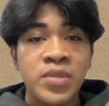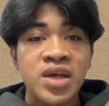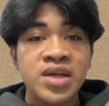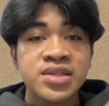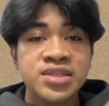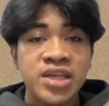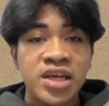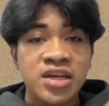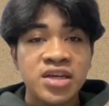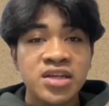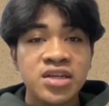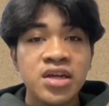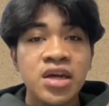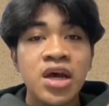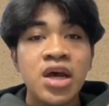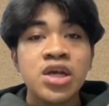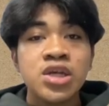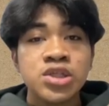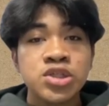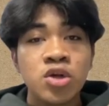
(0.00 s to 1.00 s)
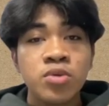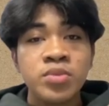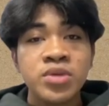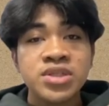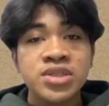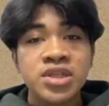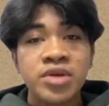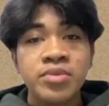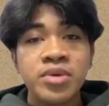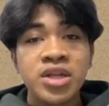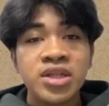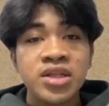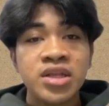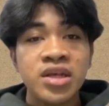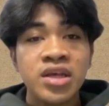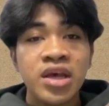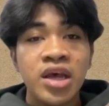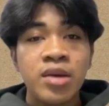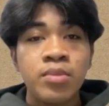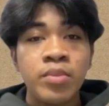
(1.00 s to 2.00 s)
Second, slope instability
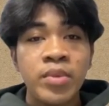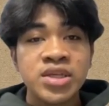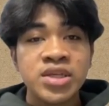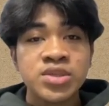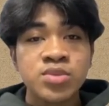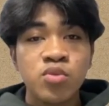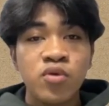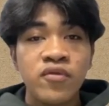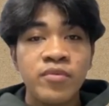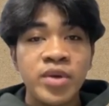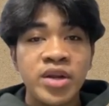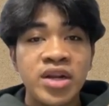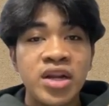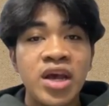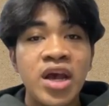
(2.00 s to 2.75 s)
and mass movement.